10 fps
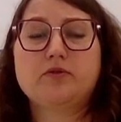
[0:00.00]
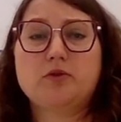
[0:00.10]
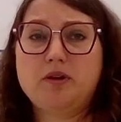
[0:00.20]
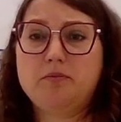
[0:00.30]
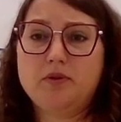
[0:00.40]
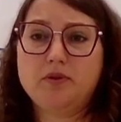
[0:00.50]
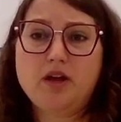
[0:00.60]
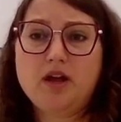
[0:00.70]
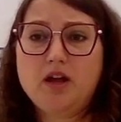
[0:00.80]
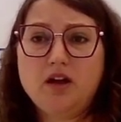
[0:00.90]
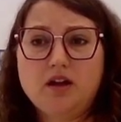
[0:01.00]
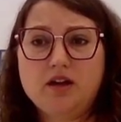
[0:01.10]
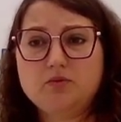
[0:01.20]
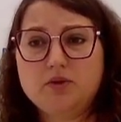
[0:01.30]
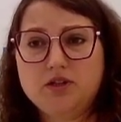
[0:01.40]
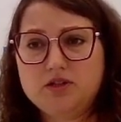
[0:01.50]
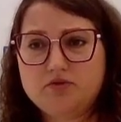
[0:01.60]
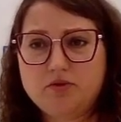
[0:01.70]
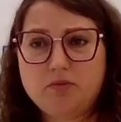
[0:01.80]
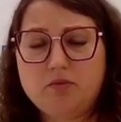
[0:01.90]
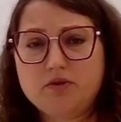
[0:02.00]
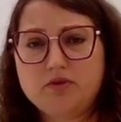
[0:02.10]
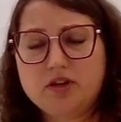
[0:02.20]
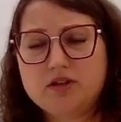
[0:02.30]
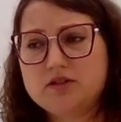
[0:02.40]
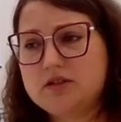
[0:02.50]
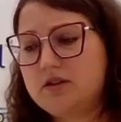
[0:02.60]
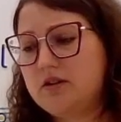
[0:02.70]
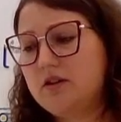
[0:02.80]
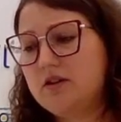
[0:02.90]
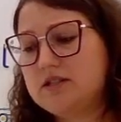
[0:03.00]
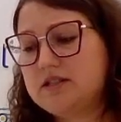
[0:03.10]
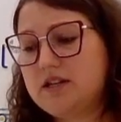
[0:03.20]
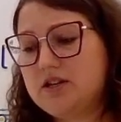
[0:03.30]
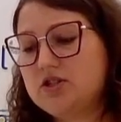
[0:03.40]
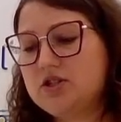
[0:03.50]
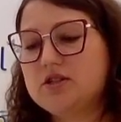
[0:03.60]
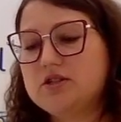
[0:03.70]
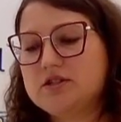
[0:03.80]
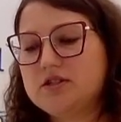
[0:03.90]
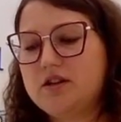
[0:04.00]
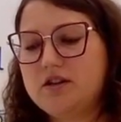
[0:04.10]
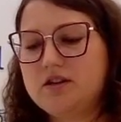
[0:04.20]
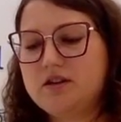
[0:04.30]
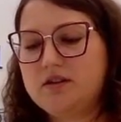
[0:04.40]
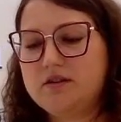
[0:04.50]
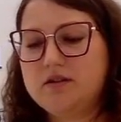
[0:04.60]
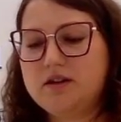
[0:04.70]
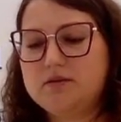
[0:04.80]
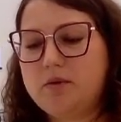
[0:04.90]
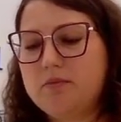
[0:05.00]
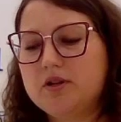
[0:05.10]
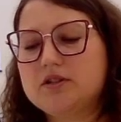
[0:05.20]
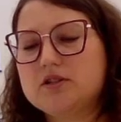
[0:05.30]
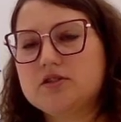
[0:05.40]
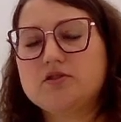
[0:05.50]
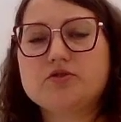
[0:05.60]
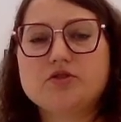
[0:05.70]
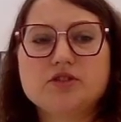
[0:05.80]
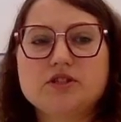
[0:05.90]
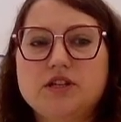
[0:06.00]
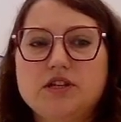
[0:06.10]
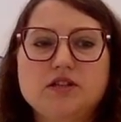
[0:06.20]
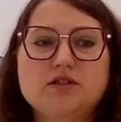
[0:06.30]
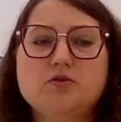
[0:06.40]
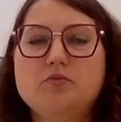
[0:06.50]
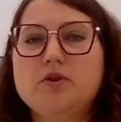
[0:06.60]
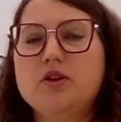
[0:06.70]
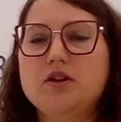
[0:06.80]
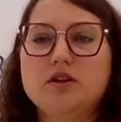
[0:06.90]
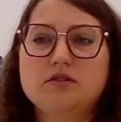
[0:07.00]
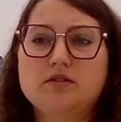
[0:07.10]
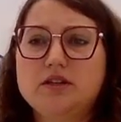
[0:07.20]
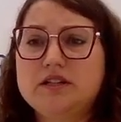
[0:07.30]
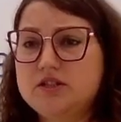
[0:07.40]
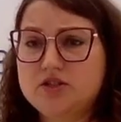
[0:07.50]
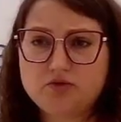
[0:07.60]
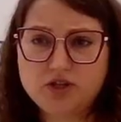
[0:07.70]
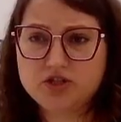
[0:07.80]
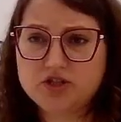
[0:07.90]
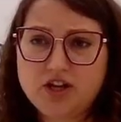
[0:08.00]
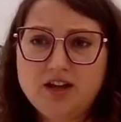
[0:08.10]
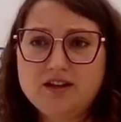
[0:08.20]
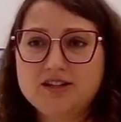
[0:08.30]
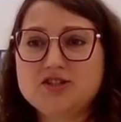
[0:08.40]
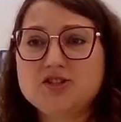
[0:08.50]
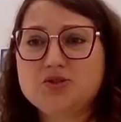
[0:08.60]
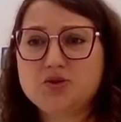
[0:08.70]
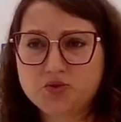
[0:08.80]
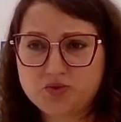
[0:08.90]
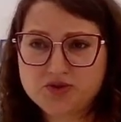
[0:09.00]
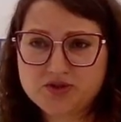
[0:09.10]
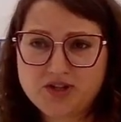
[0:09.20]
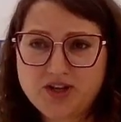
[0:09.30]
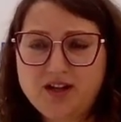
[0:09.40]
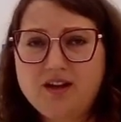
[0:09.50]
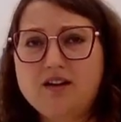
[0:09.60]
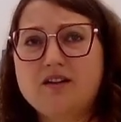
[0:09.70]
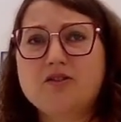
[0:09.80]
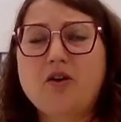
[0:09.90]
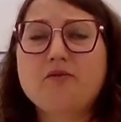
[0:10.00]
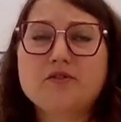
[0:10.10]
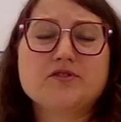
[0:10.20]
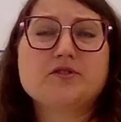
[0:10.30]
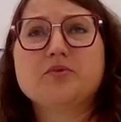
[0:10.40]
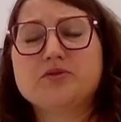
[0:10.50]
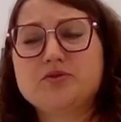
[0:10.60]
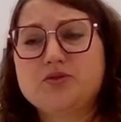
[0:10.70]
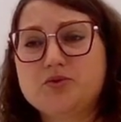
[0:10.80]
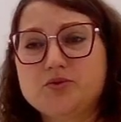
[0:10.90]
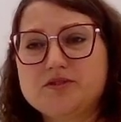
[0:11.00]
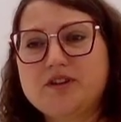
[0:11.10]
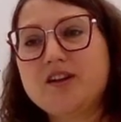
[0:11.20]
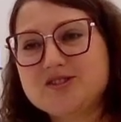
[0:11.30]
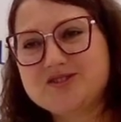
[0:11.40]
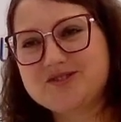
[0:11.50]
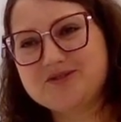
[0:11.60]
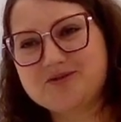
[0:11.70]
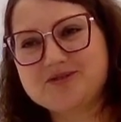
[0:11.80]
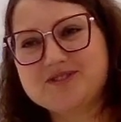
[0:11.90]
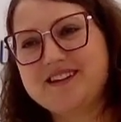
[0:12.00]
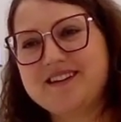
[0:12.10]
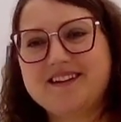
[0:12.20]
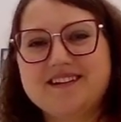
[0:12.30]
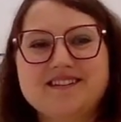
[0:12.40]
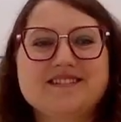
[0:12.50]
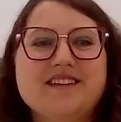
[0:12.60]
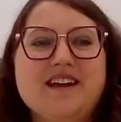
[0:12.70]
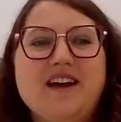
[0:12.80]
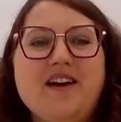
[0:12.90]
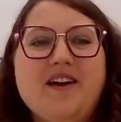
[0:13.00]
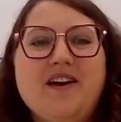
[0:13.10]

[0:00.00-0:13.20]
build for people, and we need to remember that stations and mobility solutions need to be easy to reach, easy to use, comfortable to use, nice to use, and